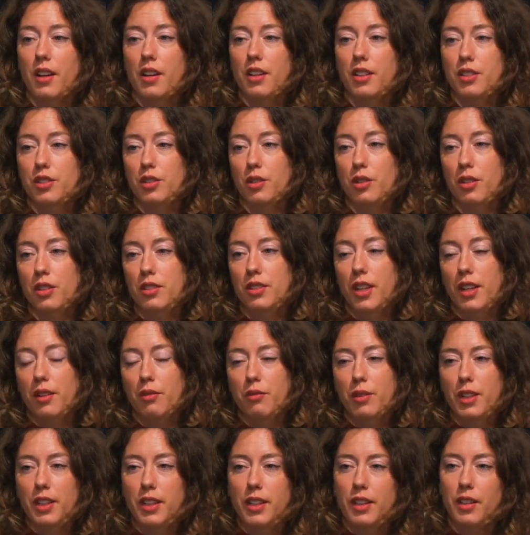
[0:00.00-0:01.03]
So there's like
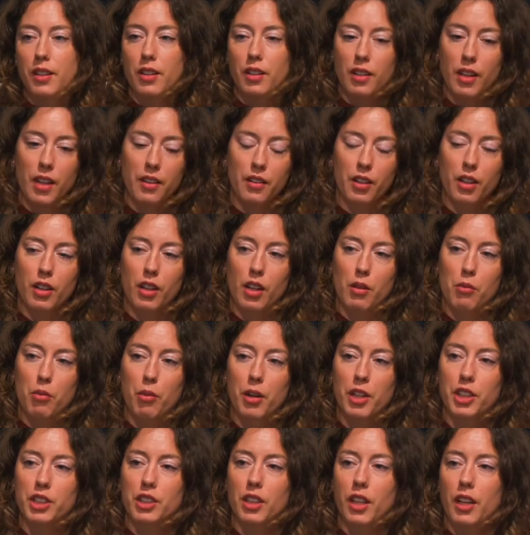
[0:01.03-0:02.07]
really the
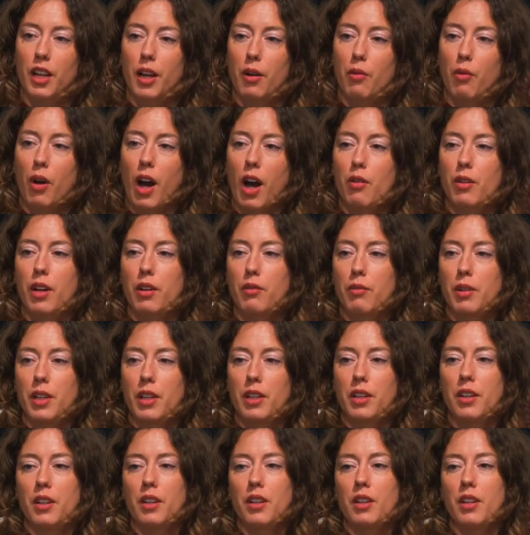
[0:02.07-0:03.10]
collaboration, okay, well, how can
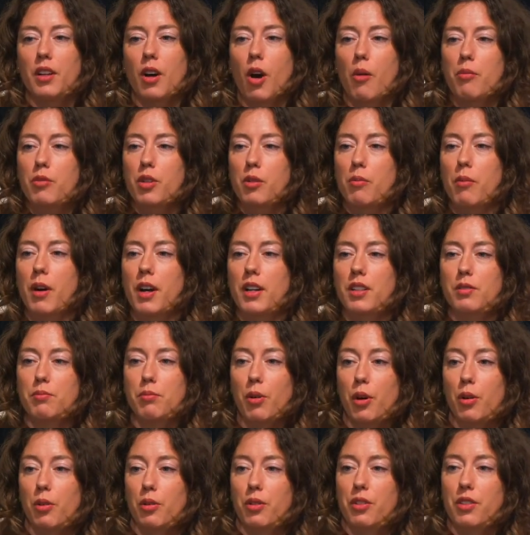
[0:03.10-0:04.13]
we optimize
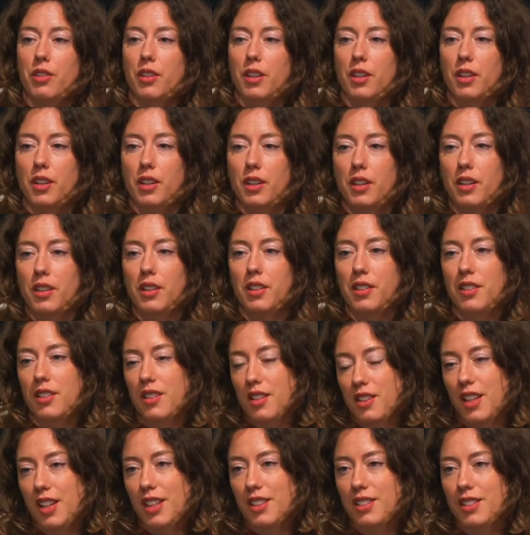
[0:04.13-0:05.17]
both
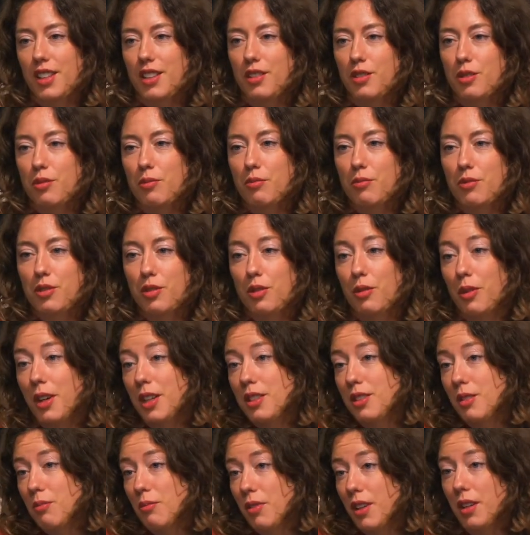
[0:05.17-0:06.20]
things and to create
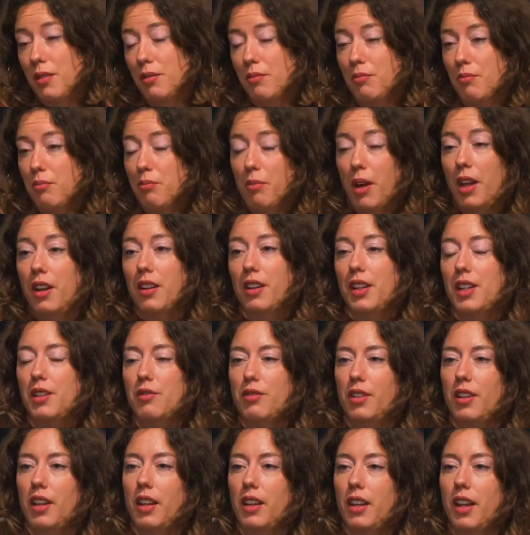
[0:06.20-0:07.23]
something better
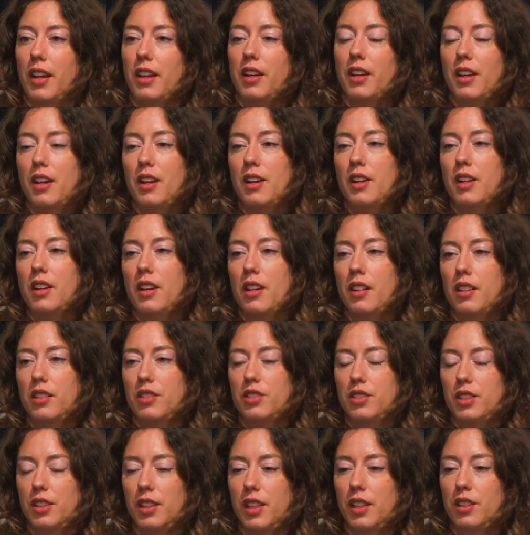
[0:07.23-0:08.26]
even, and like
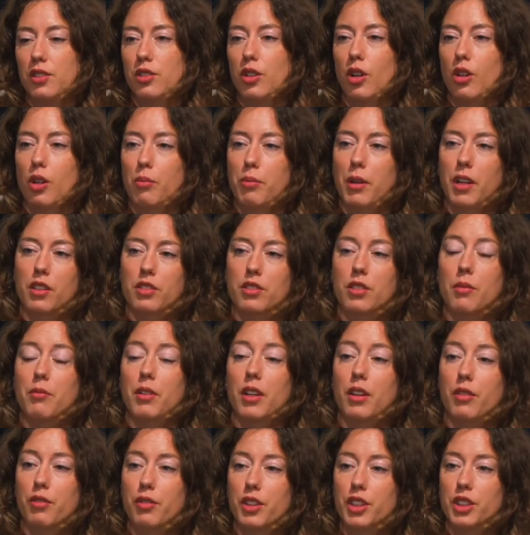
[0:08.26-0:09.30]
seeing solar panels
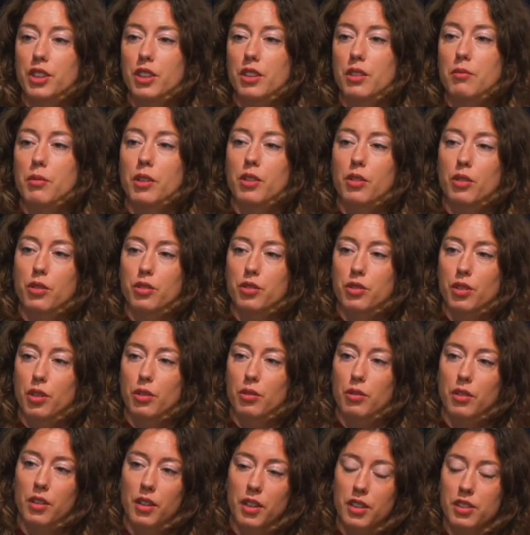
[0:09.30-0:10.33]
something efficient but
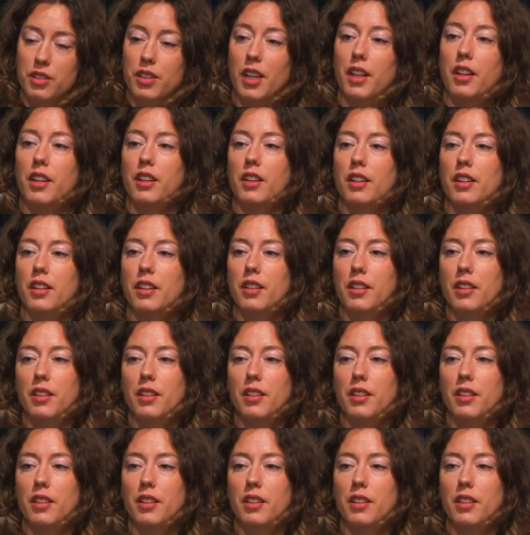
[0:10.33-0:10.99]
also aesthetically.